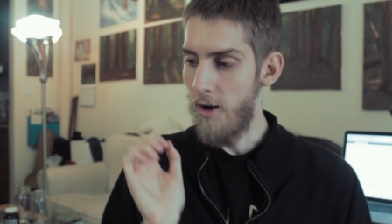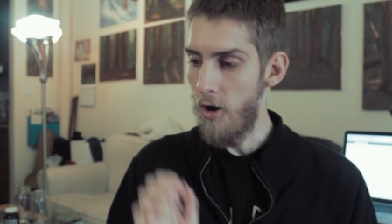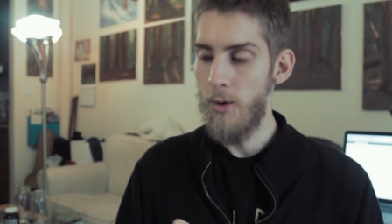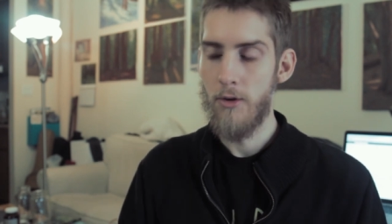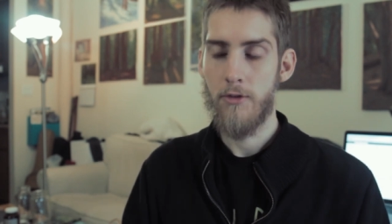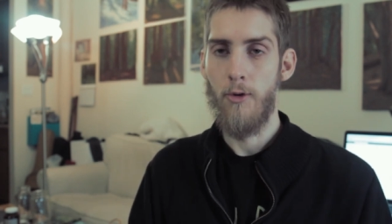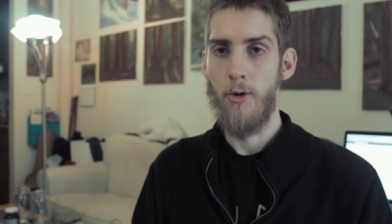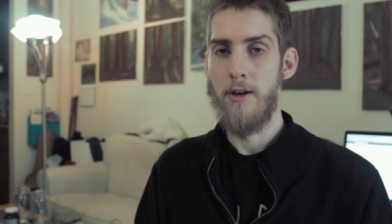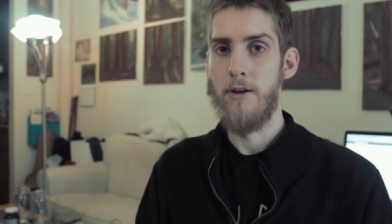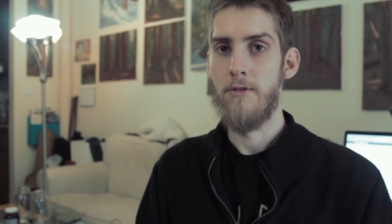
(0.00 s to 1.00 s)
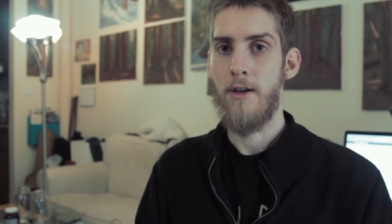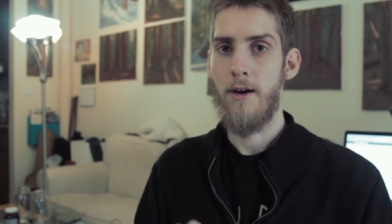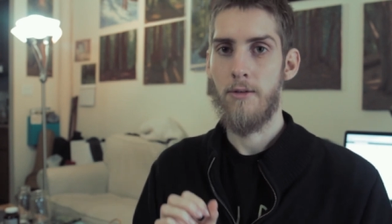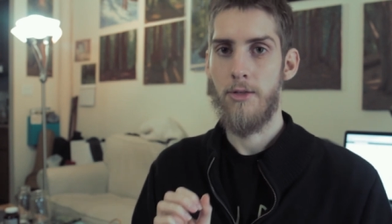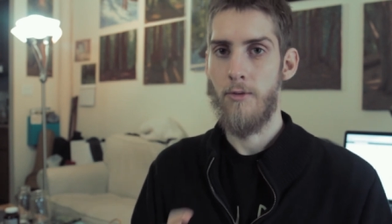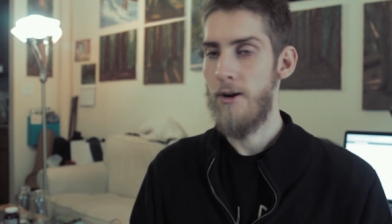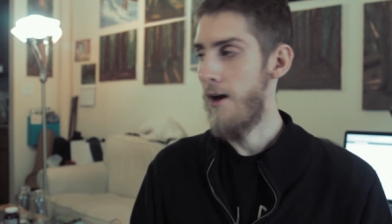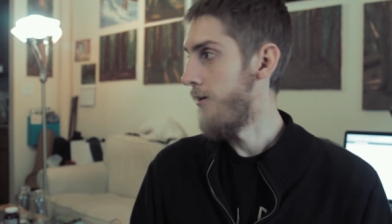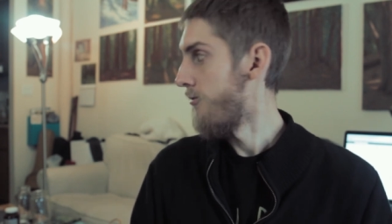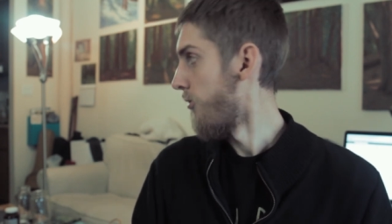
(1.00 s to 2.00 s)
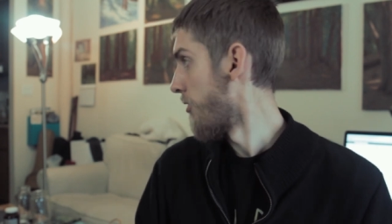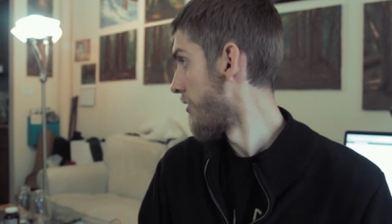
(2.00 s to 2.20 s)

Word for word: almost four years now, three and a half, four